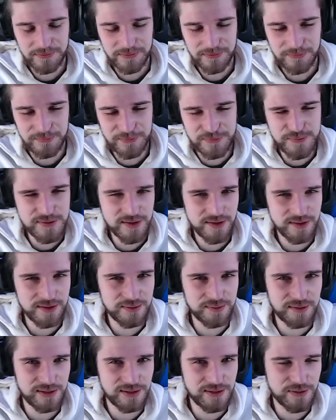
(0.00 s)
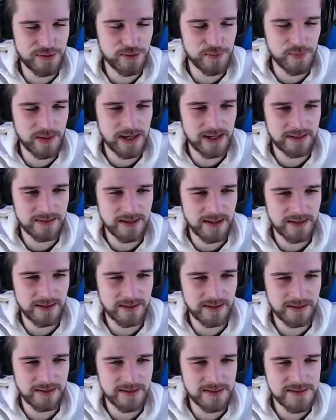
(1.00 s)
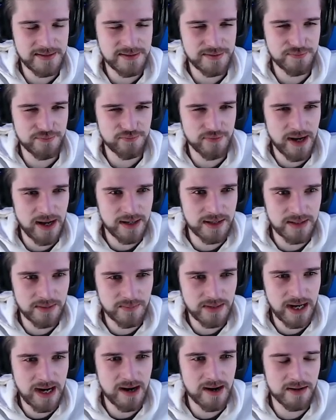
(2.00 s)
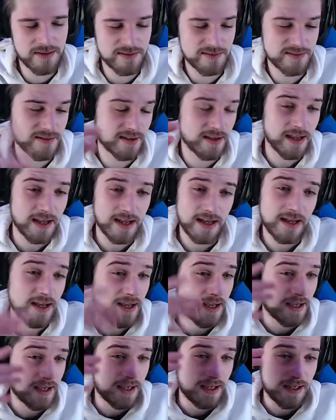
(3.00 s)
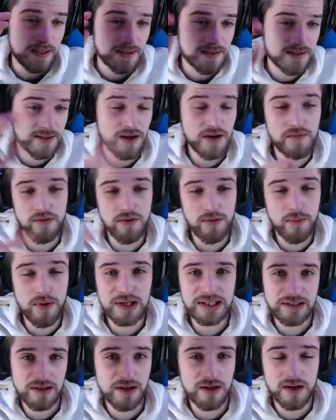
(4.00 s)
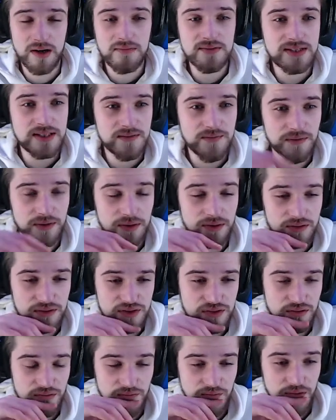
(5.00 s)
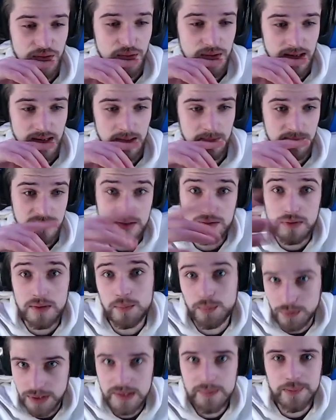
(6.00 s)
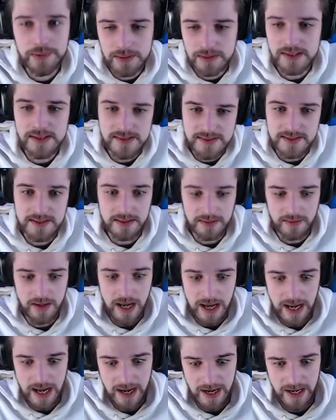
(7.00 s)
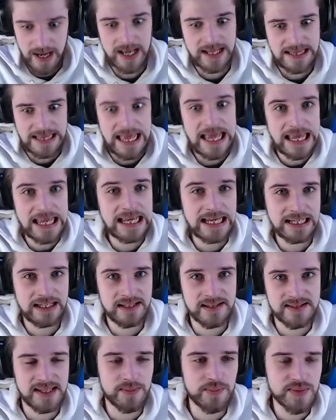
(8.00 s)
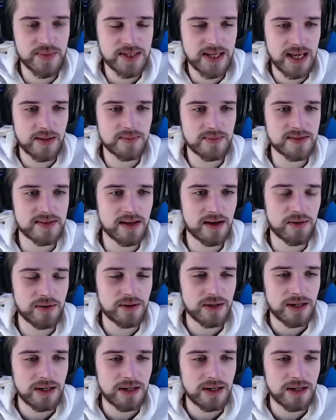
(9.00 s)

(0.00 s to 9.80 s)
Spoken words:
which was kind of really cool back then. These random characters, Servo went on, obviously, for a good few games. The Grim Reaper is a thing in Sims games now.